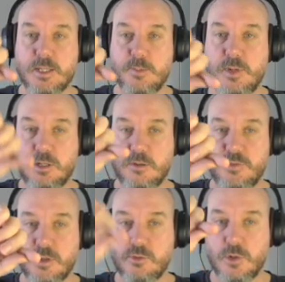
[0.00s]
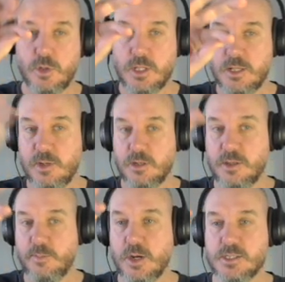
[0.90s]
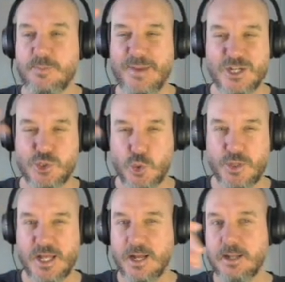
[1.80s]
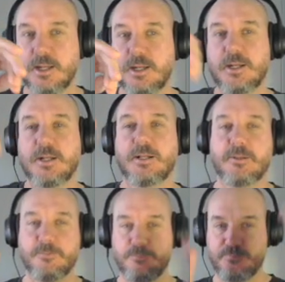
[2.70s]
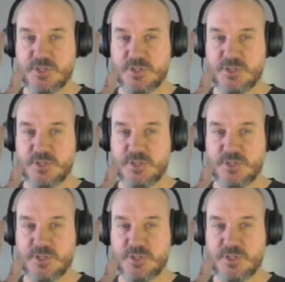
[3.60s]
the middle of the grille, and then the middle of the bonnet to make sure that the